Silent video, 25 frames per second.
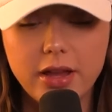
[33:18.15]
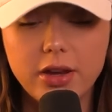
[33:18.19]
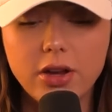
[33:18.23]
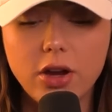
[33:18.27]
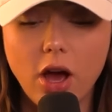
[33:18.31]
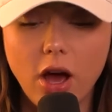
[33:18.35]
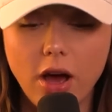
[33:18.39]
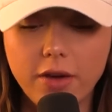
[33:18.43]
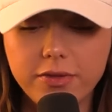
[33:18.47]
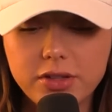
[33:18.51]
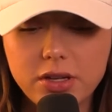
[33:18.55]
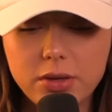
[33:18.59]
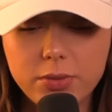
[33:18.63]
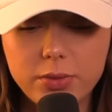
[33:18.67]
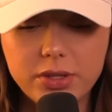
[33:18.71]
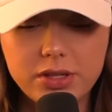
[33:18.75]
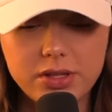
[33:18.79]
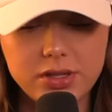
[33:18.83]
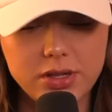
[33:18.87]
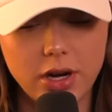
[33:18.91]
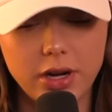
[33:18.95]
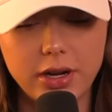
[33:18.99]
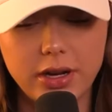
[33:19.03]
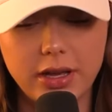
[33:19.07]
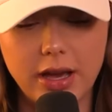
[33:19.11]
and often when
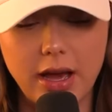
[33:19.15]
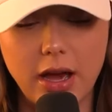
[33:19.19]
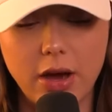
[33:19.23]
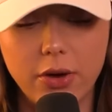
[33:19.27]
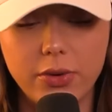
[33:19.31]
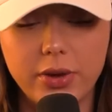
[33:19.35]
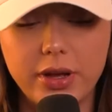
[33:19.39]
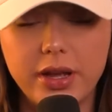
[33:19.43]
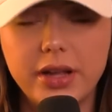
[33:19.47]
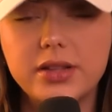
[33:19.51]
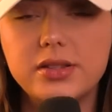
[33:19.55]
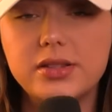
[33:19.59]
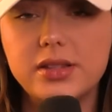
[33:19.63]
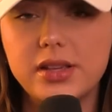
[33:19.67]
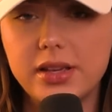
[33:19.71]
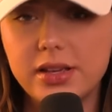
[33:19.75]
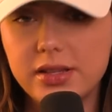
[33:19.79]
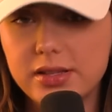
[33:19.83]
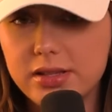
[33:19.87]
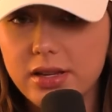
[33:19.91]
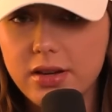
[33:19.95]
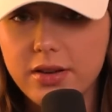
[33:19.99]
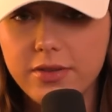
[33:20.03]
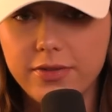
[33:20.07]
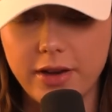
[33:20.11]
starting out, it's
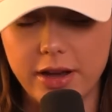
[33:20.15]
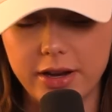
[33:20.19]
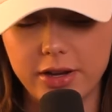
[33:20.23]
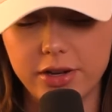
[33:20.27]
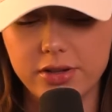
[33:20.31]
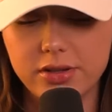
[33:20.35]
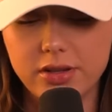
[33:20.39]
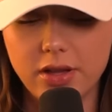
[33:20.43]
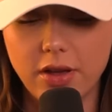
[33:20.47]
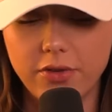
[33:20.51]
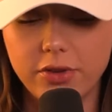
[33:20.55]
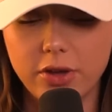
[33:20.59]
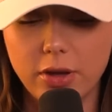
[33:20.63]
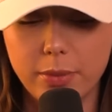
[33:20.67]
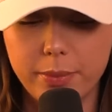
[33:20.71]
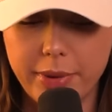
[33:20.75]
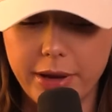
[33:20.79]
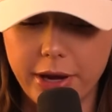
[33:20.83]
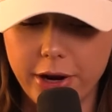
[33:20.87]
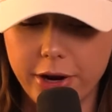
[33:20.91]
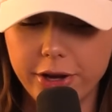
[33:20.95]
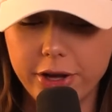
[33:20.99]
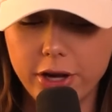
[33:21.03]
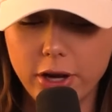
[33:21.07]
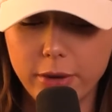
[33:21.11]
easy to find yourself
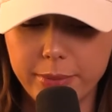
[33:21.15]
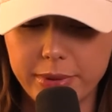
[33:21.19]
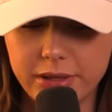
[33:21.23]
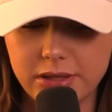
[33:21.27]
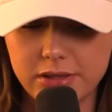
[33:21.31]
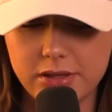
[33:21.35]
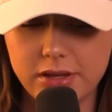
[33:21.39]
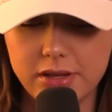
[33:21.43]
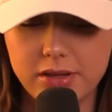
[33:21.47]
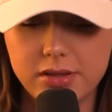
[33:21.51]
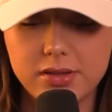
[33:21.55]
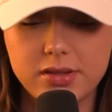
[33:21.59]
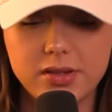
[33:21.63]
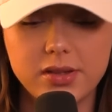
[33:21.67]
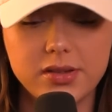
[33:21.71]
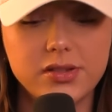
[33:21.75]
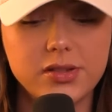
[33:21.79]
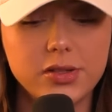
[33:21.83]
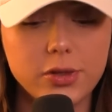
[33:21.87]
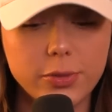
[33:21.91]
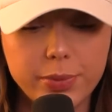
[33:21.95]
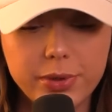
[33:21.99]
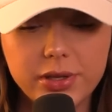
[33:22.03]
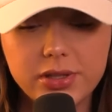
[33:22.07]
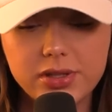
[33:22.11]
comparing your business to
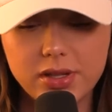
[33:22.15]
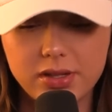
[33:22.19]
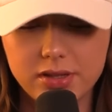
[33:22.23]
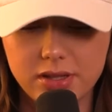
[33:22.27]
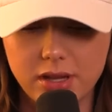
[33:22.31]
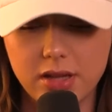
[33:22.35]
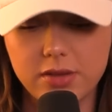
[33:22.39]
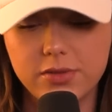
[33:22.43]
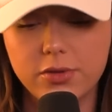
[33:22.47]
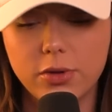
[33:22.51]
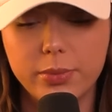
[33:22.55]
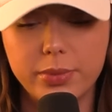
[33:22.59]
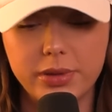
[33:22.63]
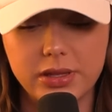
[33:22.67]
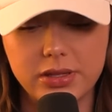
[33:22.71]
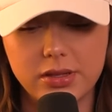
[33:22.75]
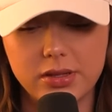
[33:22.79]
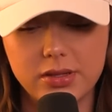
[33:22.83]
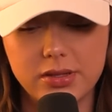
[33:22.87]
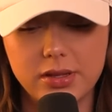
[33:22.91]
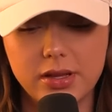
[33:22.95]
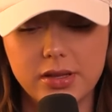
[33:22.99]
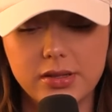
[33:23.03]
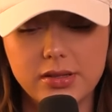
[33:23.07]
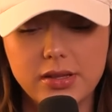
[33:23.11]
super successful
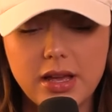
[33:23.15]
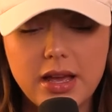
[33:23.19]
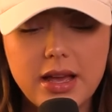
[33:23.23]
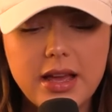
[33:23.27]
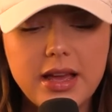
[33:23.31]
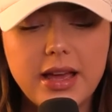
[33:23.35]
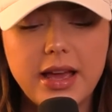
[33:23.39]
businesses